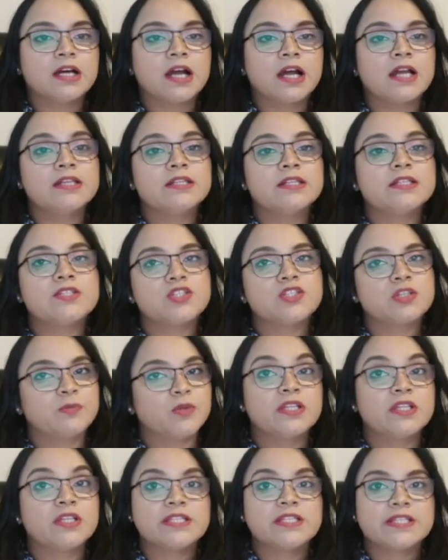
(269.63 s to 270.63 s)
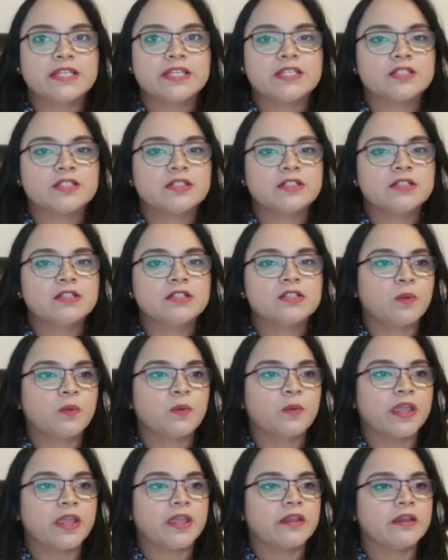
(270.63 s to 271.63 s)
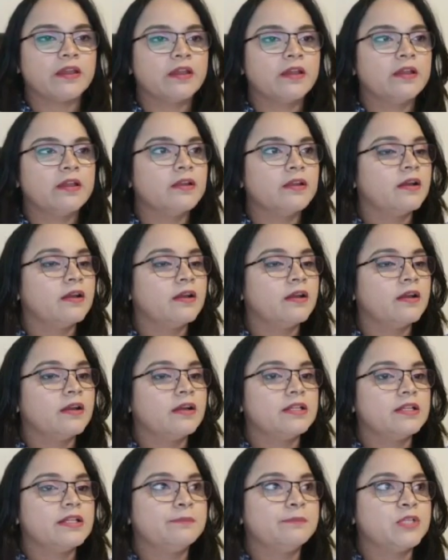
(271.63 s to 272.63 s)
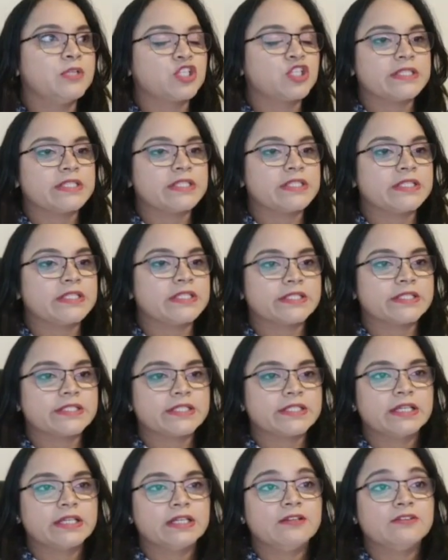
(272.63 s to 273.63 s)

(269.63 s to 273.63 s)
undisturbed on a center square. Bishop a6.